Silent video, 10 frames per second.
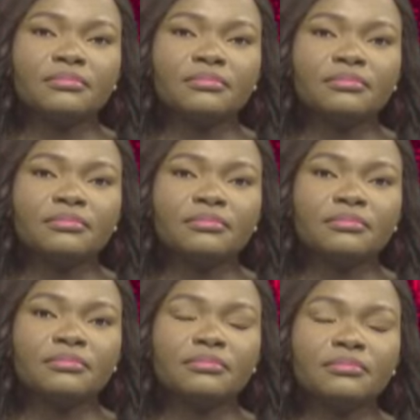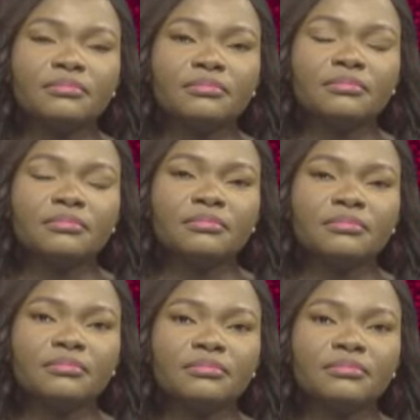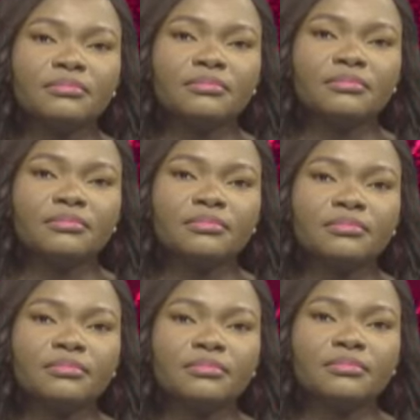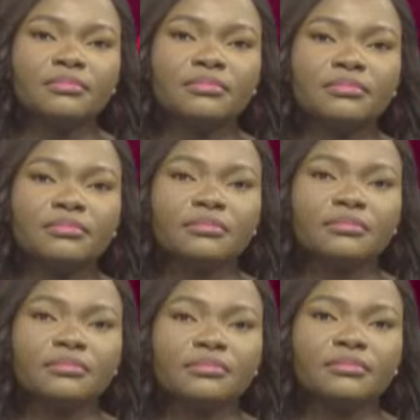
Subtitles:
(not speaking)